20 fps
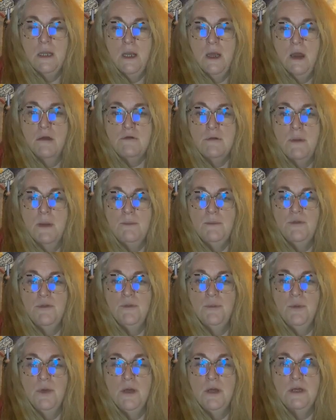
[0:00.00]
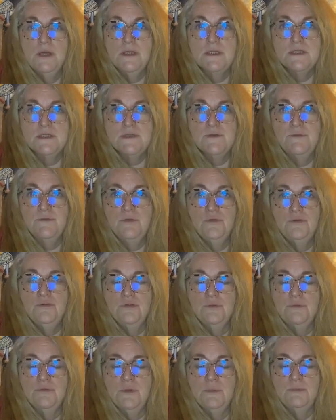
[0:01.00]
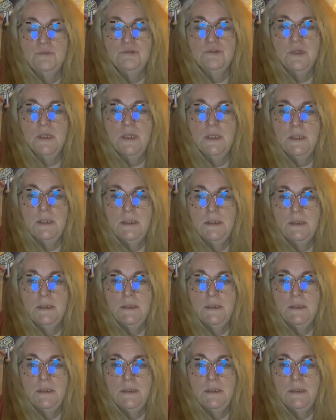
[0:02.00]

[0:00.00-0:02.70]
I remembered the words of Düd’jom Rinpoche.